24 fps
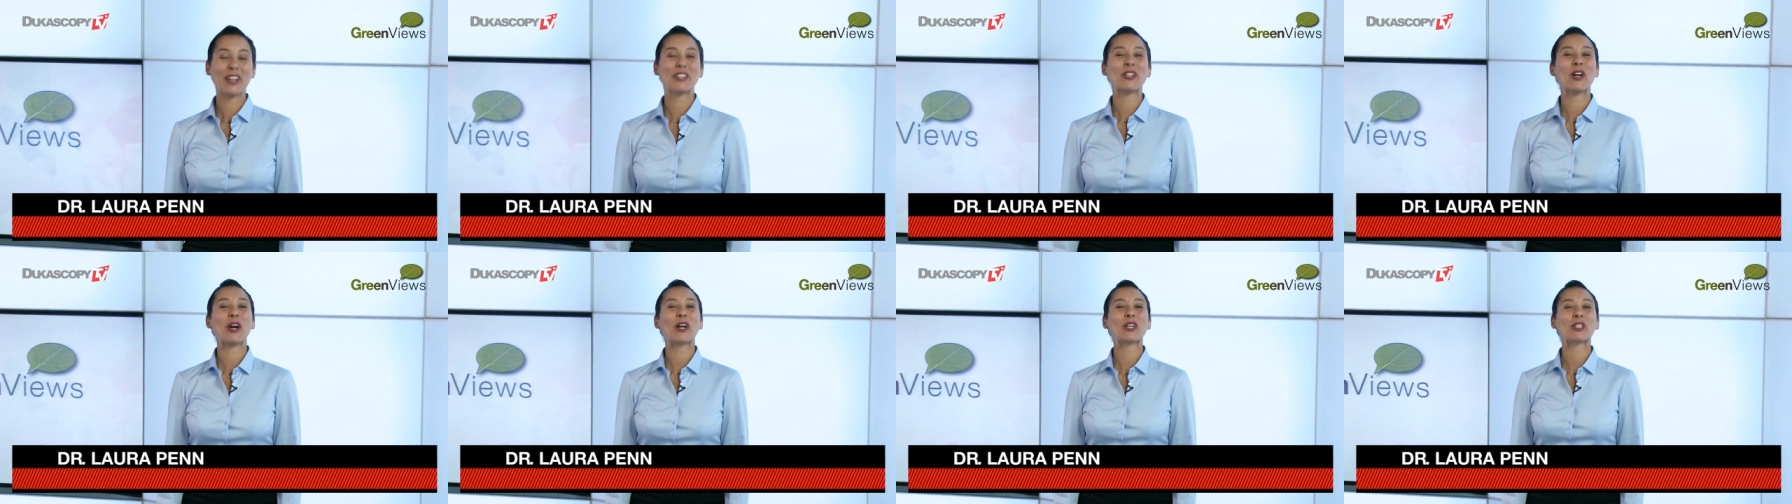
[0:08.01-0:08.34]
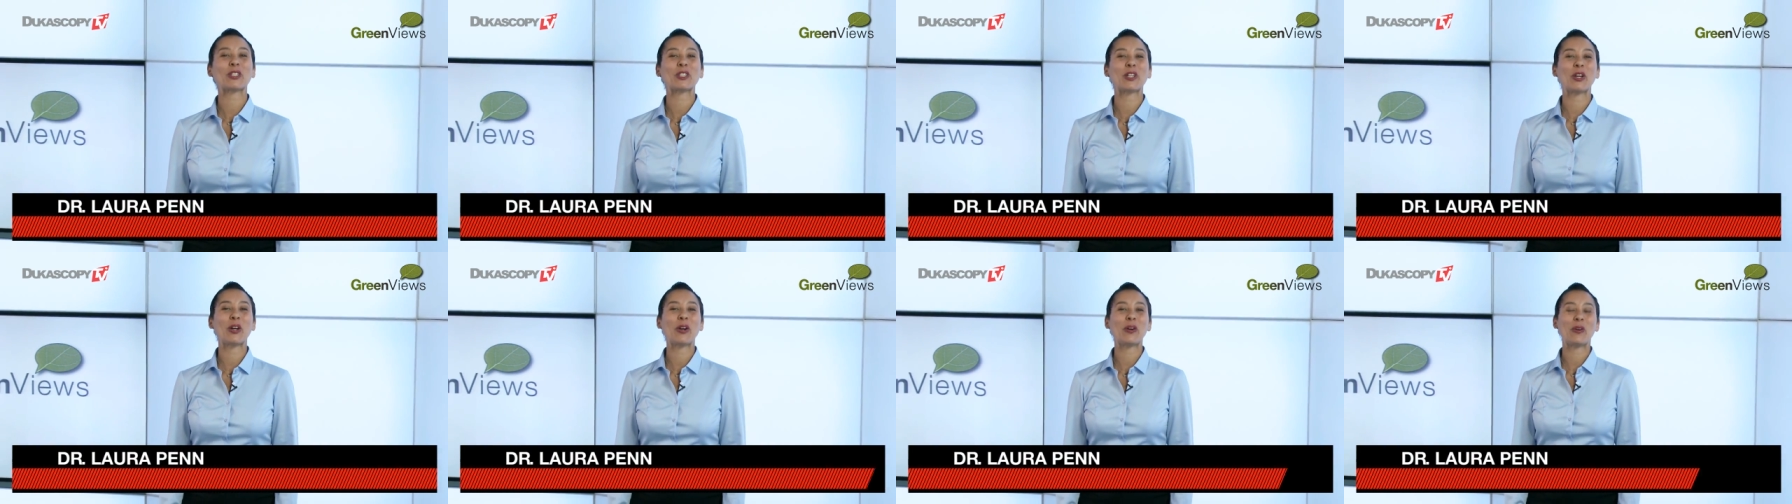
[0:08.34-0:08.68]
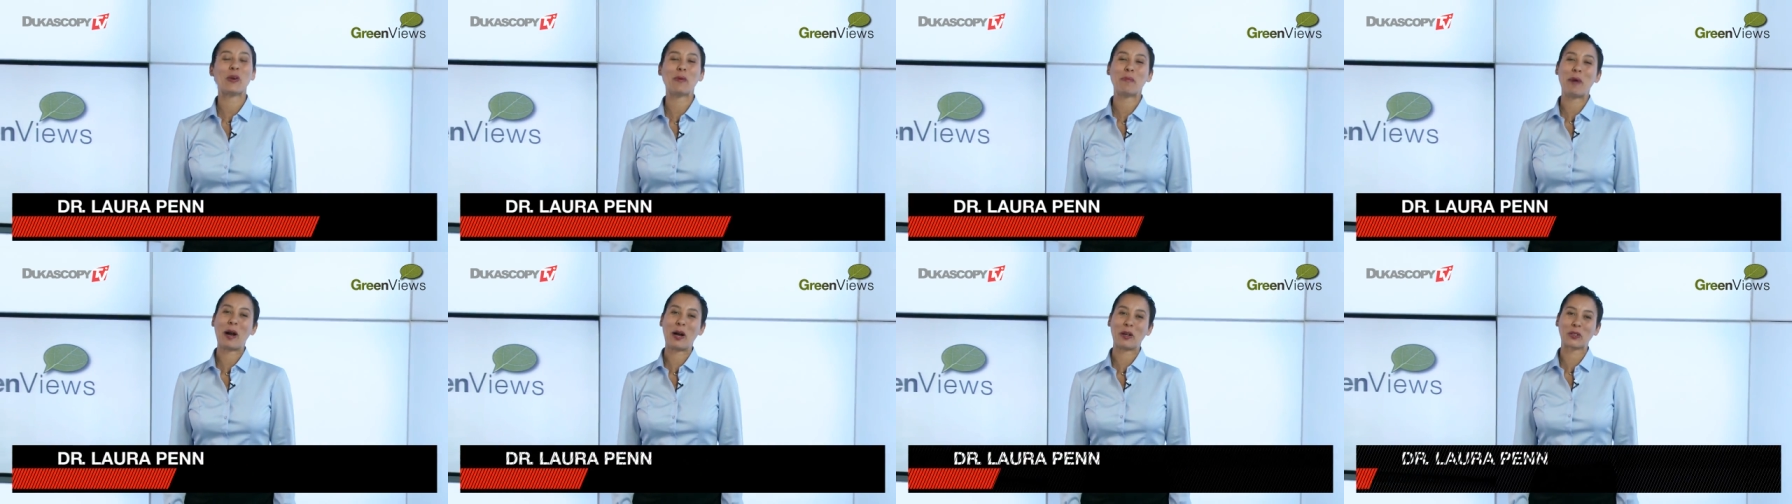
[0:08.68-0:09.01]
a talk
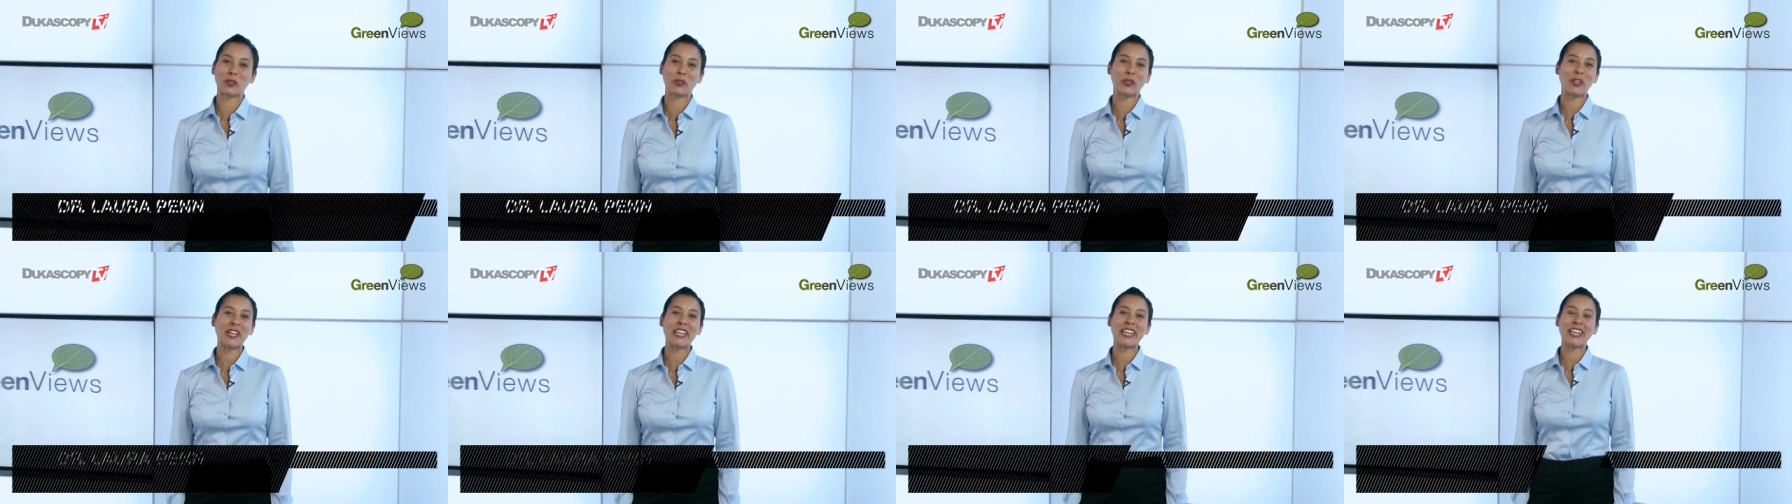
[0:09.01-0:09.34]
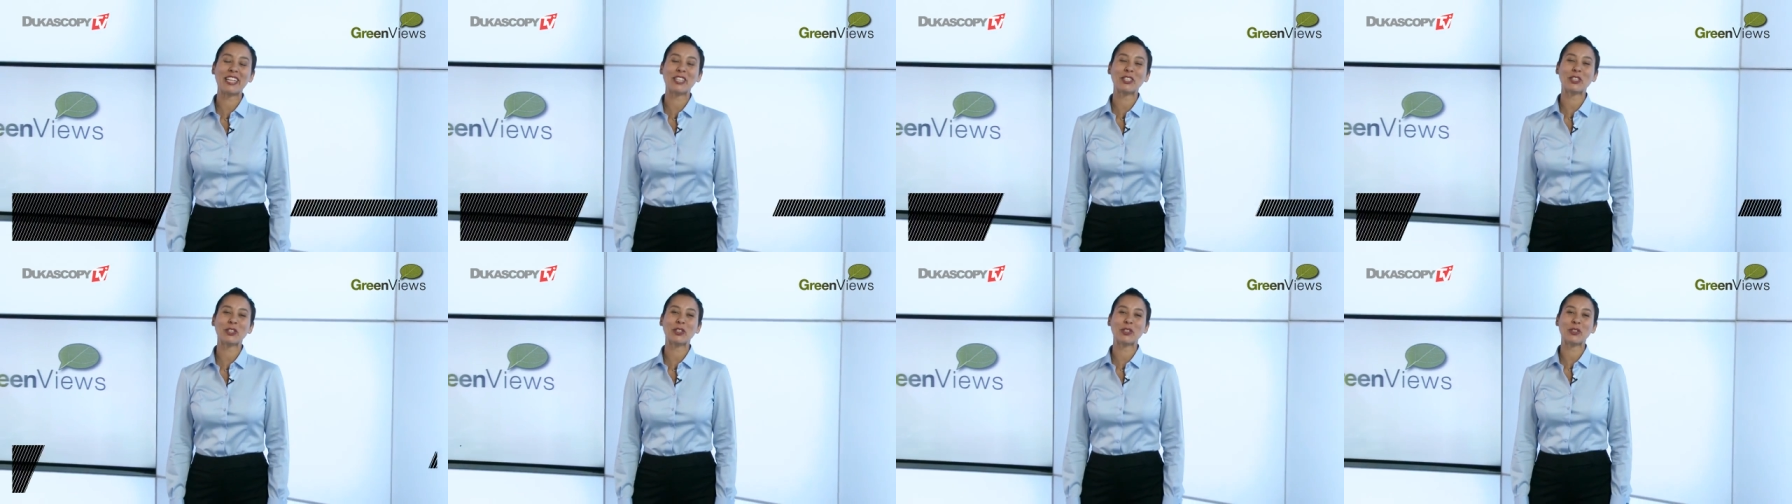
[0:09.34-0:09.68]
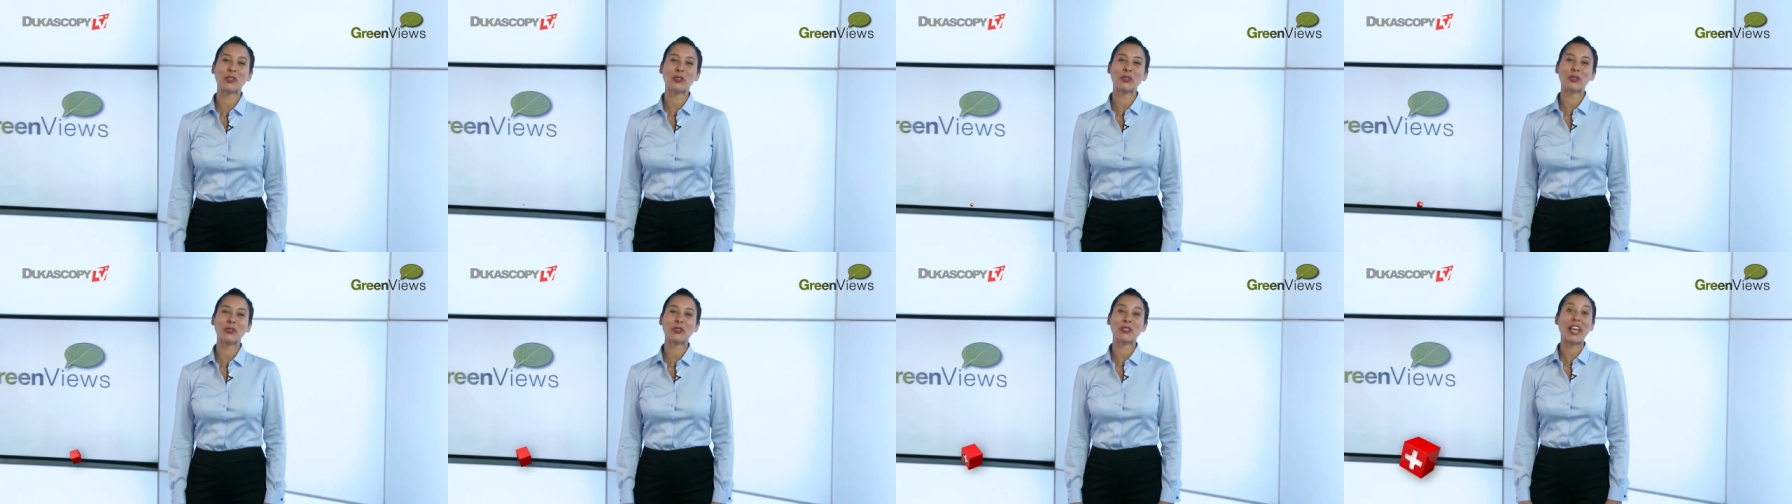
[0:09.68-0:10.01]
show about green
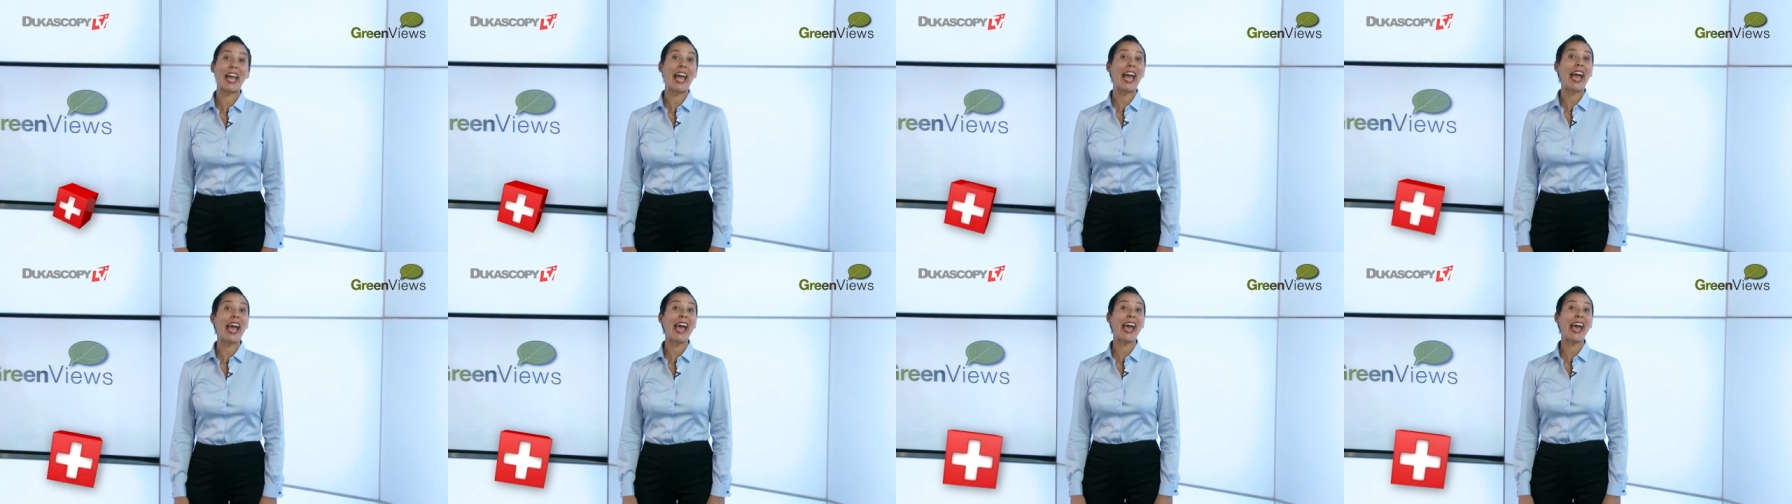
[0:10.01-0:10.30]
issues